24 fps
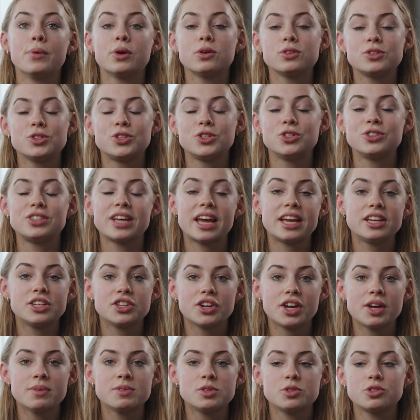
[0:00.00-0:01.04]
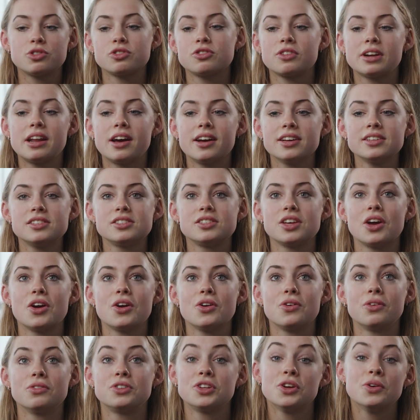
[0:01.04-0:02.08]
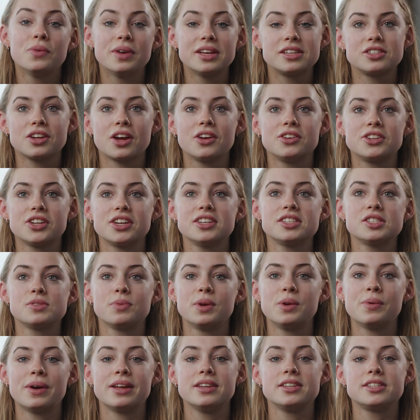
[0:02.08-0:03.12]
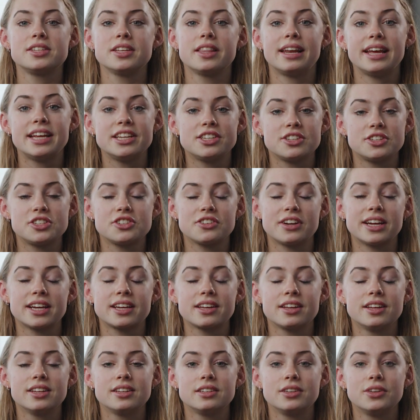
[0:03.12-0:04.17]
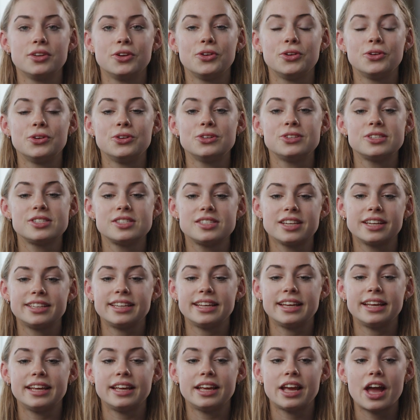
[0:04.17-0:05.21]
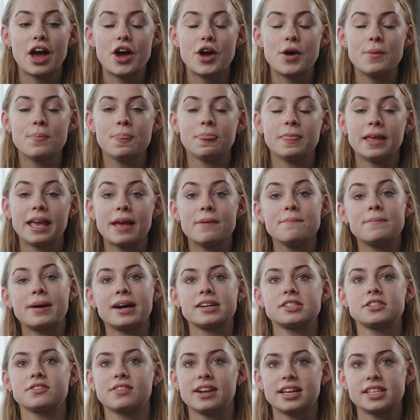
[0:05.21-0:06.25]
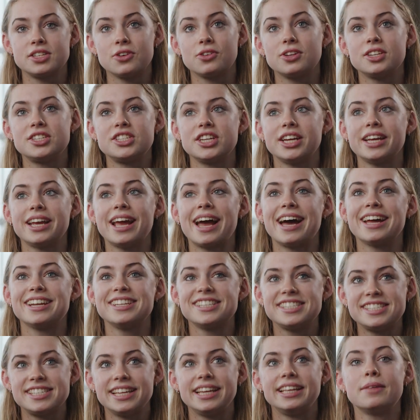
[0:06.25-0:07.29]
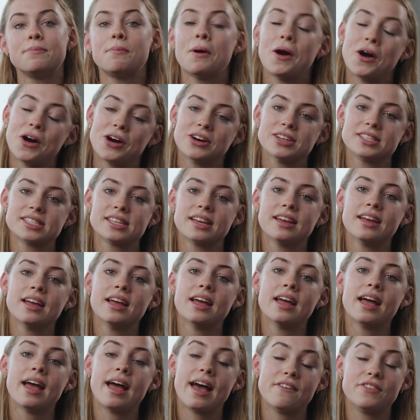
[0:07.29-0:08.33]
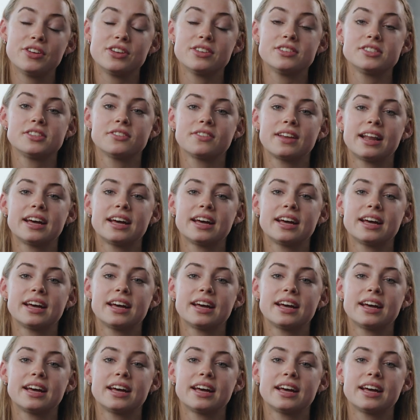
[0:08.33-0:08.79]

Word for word: We also do day trips, which was really nice. So two weeks ago, just we went to the Lake District to study um, the impacts of glaciology and see the past evidence of